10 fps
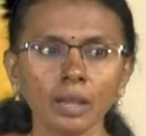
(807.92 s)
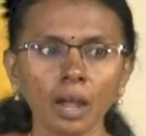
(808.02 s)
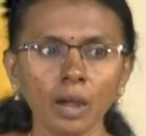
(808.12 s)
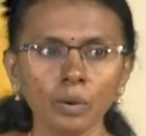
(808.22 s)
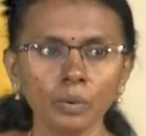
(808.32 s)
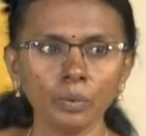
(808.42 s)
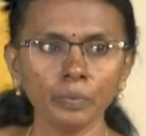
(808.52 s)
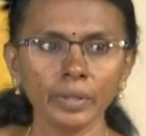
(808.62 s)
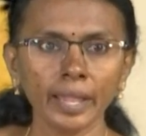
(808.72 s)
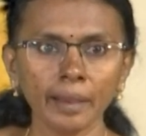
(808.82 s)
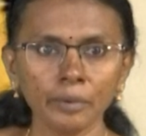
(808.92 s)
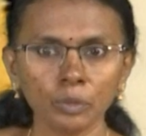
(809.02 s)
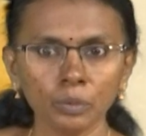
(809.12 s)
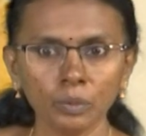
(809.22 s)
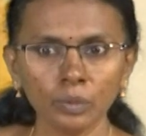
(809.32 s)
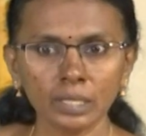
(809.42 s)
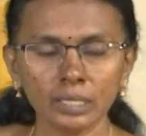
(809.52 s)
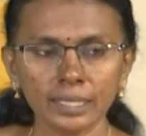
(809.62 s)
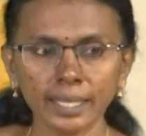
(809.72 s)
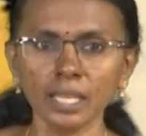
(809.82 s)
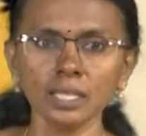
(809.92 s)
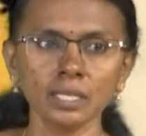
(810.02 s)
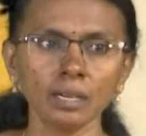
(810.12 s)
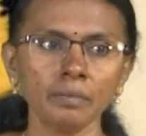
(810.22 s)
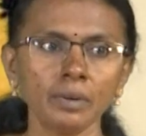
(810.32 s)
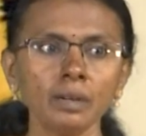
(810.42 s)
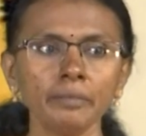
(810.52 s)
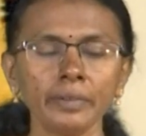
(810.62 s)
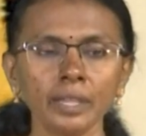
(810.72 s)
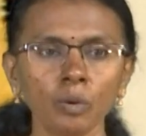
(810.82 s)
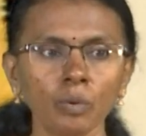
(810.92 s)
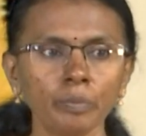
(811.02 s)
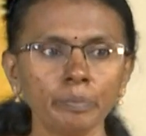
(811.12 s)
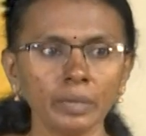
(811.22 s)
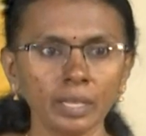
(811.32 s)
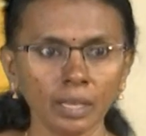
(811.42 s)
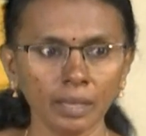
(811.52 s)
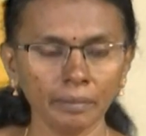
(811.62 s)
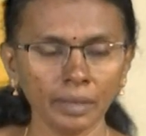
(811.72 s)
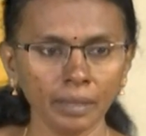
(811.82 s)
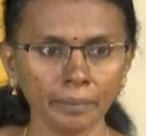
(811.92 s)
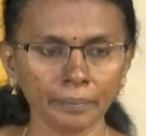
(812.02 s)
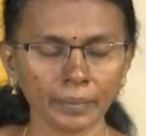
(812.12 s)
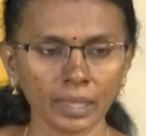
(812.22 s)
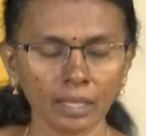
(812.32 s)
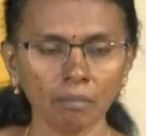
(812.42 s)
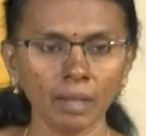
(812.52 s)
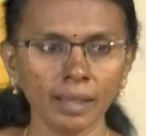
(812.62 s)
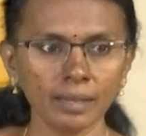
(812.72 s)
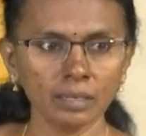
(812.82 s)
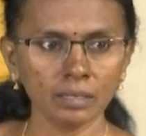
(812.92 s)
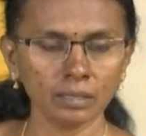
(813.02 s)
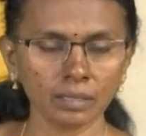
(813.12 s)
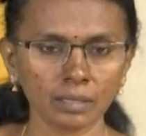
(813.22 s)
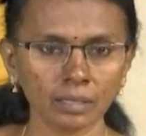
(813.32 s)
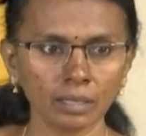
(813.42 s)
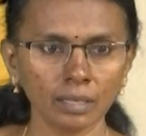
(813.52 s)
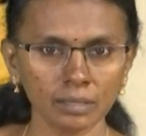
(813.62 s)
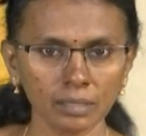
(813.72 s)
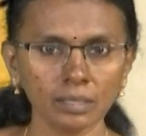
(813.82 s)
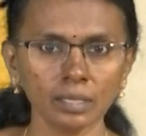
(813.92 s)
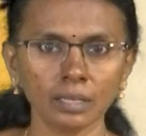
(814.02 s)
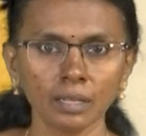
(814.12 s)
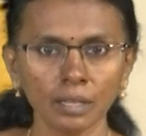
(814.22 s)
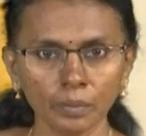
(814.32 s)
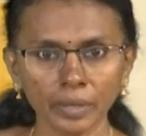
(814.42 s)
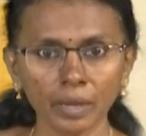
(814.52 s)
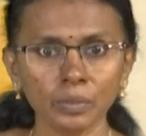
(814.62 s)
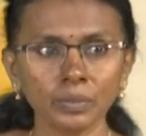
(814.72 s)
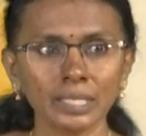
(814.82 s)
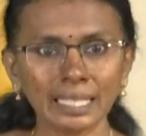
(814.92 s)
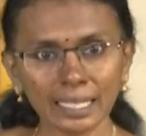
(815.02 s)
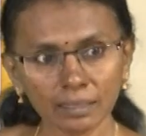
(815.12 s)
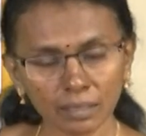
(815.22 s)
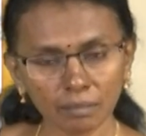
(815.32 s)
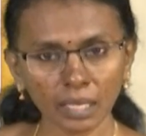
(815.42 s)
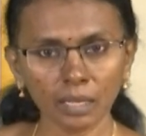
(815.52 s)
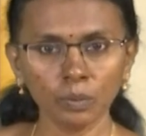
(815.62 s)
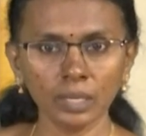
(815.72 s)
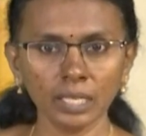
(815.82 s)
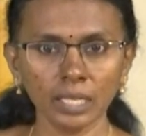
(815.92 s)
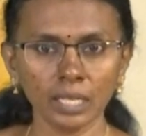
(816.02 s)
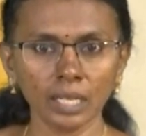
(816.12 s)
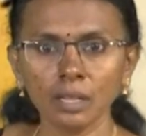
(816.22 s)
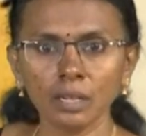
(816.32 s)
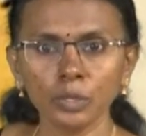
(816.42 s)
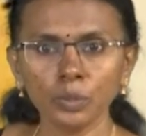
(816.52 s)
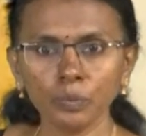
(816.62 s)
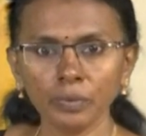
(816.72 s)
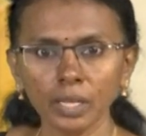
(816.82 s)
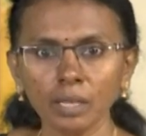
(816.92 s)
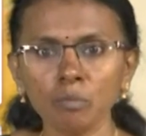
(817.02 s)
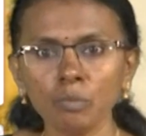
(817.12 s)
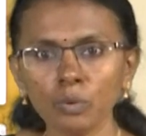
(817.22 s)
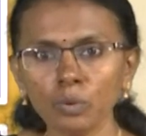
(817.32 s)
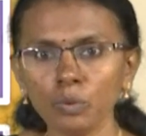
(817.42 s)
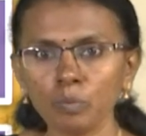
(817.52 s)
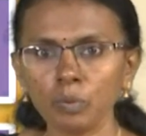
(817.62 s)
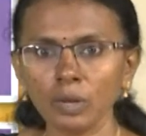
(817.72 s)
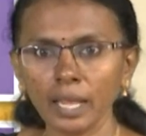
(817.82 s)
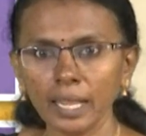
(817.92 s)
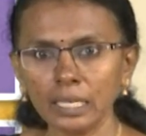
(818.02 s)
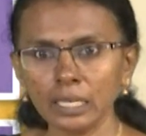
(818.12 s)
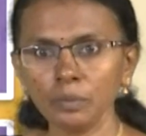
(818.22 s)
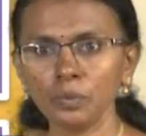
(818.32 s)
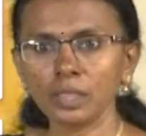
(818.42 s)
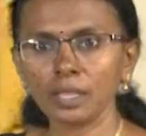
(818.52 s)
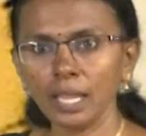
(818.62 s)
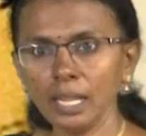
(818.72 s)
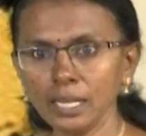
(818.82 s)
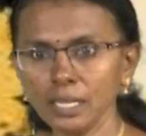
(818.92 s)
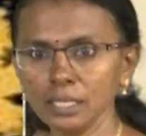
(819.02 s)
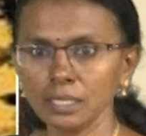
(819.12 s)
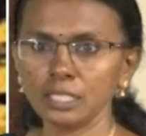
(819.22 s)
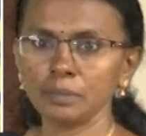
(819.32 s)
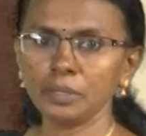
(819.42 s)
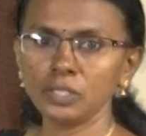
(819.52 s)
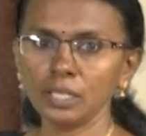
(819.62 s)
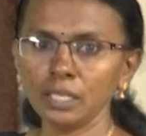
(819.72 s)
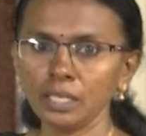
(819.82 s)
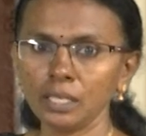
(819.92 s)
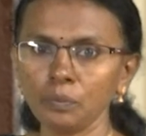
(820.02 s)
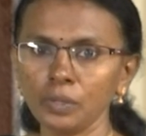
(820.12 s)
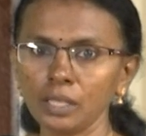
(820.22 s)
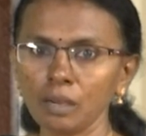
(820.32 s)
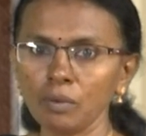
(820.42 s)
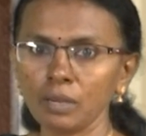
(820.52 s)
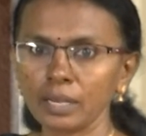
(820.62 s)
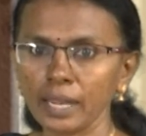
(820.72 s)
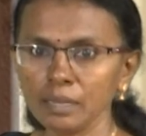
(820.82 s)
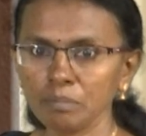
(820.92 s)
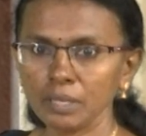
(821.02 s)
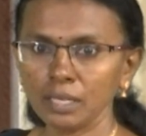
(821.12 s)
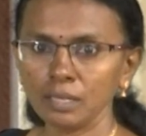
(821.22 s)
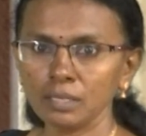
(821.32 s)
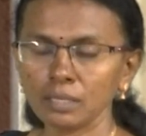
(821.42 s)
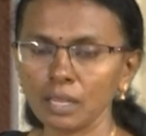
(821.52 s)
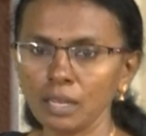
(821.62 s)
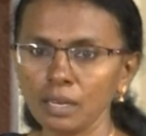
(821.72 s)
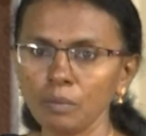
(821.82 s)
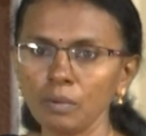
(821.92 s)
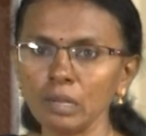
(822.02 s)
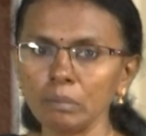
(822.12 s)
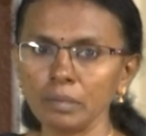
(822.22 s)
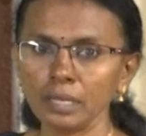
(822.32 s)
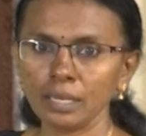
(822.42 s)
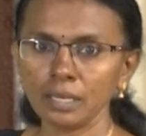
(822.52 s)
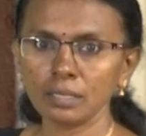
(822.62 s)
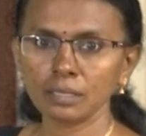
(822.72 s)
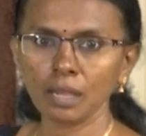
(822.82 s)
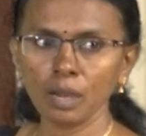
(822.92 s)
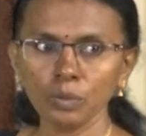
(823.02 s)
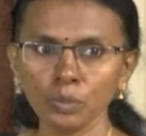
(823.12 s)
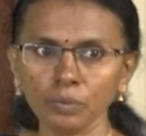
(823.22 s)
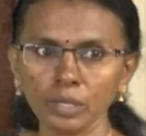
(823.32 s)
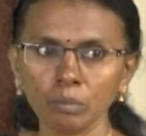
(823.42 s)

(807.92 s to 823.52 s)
how we have to change our way of behaving, the manners, isn't it? We have to treat them equally. Do we move politely with elders especially with our grandparents and our parents? How do we